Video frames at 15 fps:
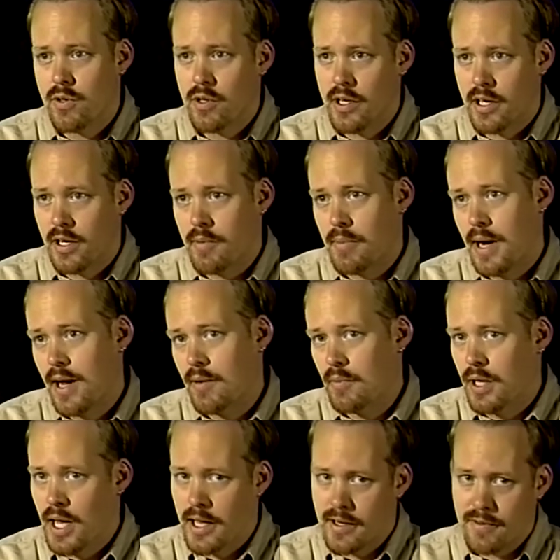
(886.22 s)
look at a bottom
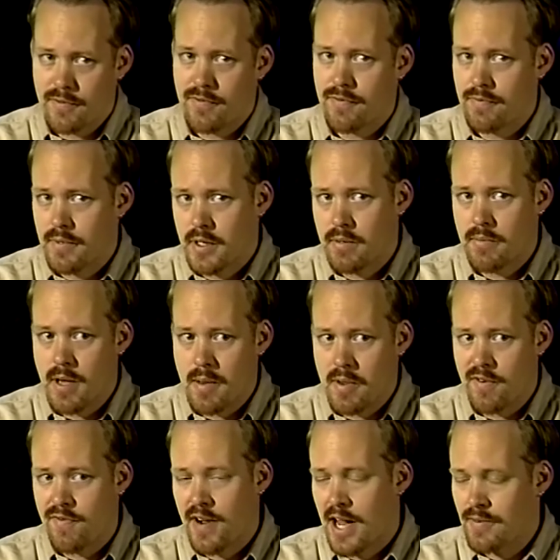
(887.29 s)
line of maybe
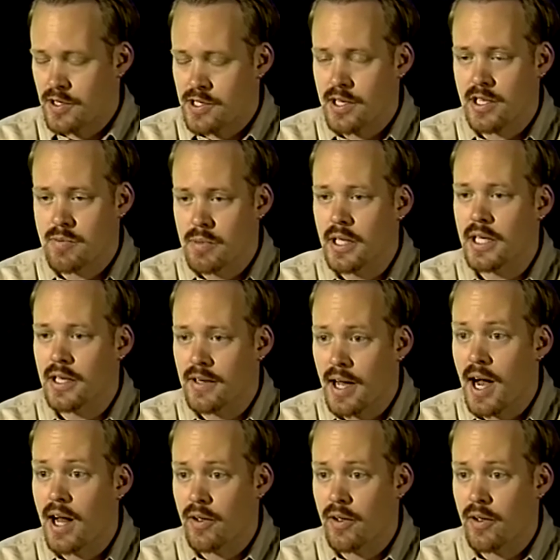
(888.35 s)
$5 to $6 million,